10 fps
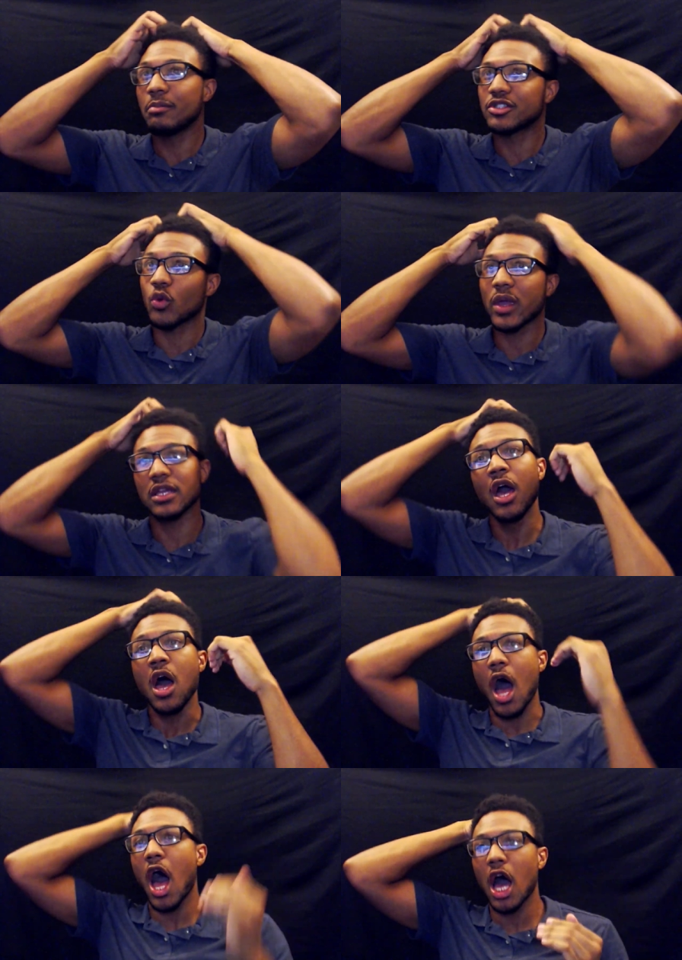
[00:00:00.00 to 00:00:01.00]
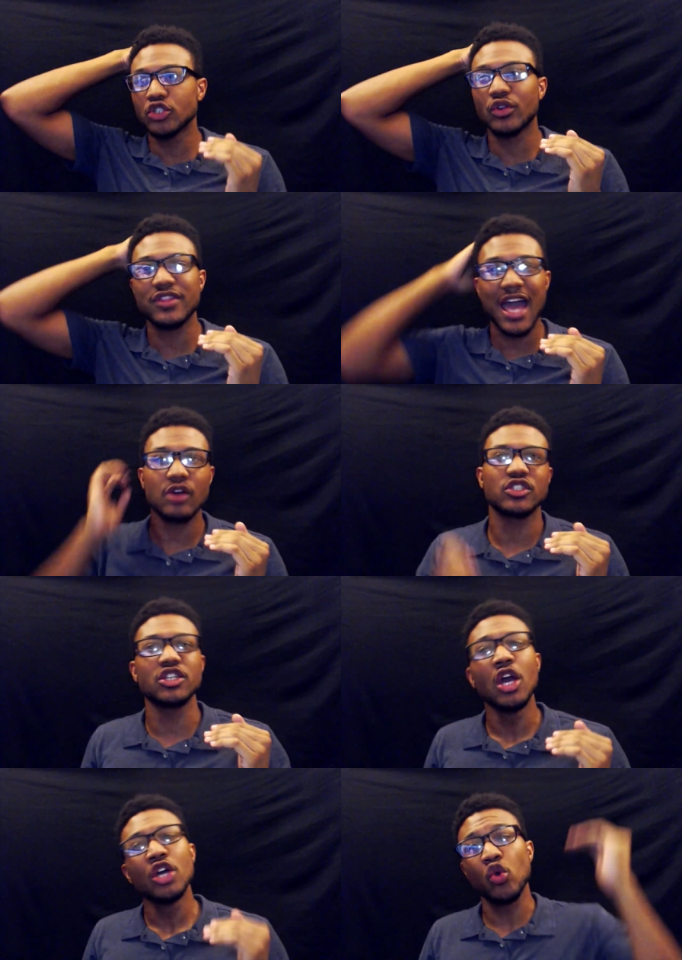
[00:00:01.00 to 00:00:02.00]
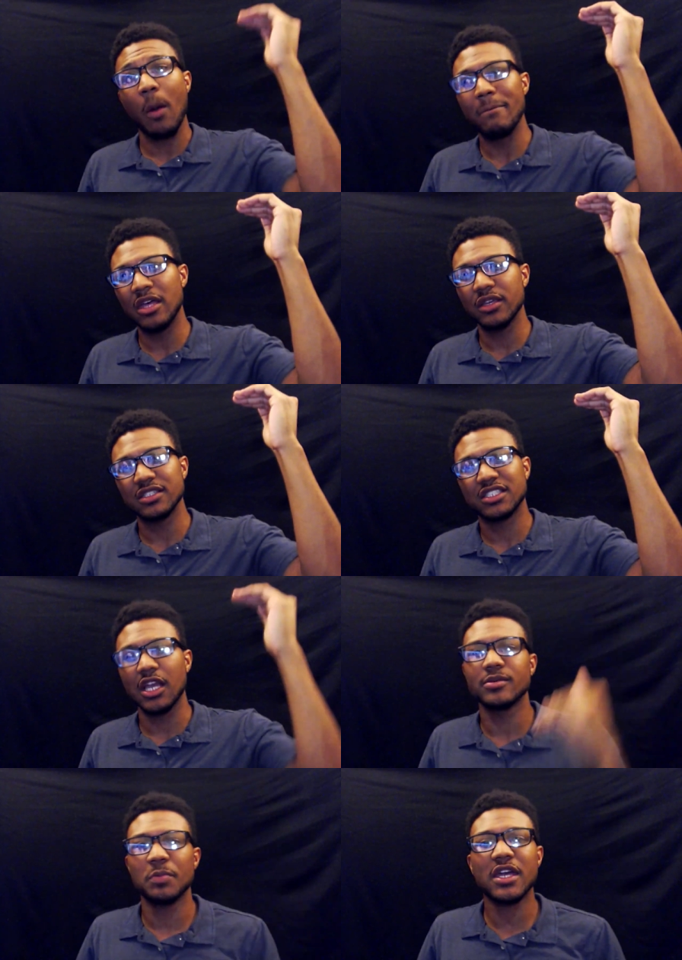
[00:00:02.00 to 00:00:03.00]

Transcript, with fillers: in between 100,000 to 1 million subs,